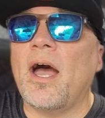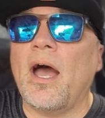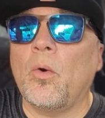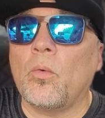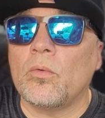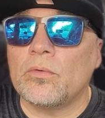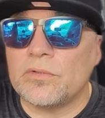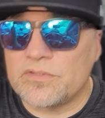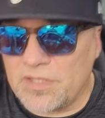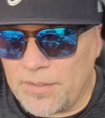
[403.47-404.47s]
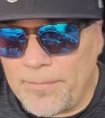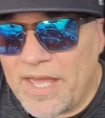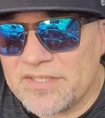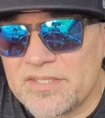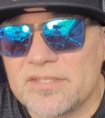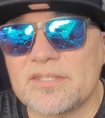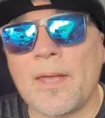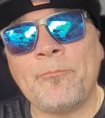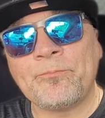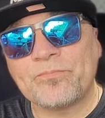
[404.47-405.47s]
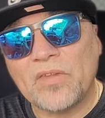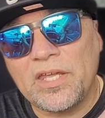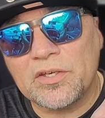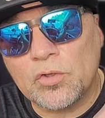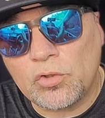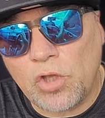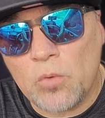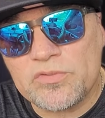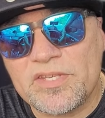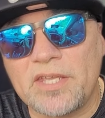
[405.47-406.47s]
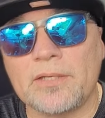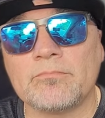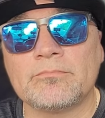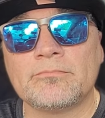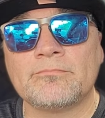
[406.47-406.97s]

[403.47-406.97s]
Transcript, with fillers: out to the masses. In closing,